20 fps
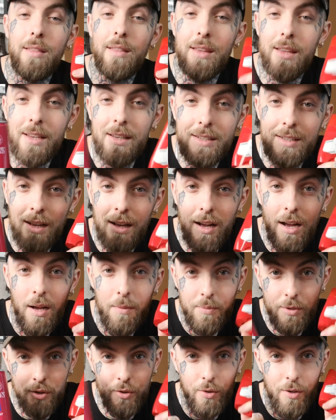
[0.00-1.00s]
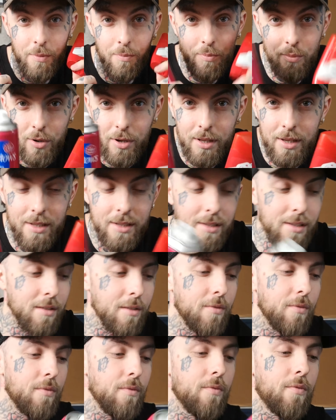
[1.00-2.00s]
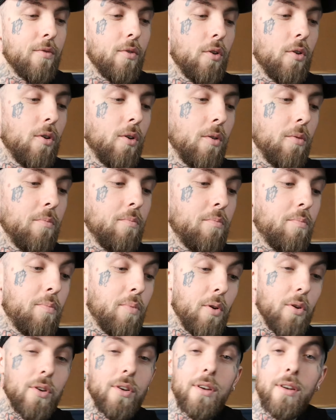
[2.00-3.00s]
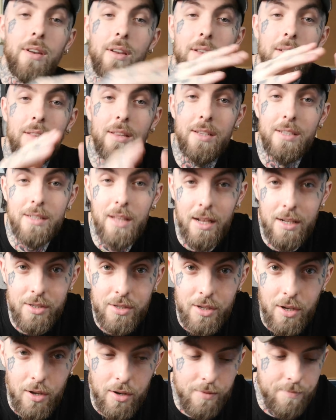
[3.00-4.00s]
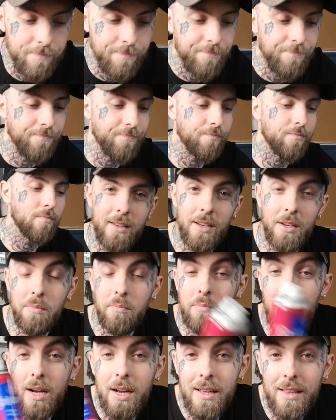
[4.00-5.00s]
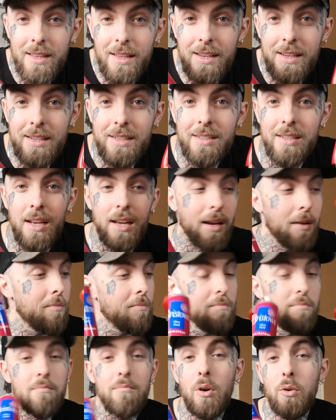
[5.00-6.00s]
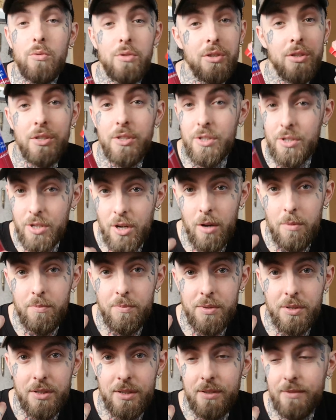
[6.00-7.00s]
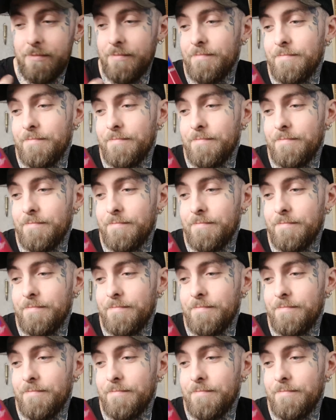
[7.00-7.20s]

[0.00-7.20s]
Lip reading: These are absolutely brilliant for putting the stencil on. You can buy these at most shops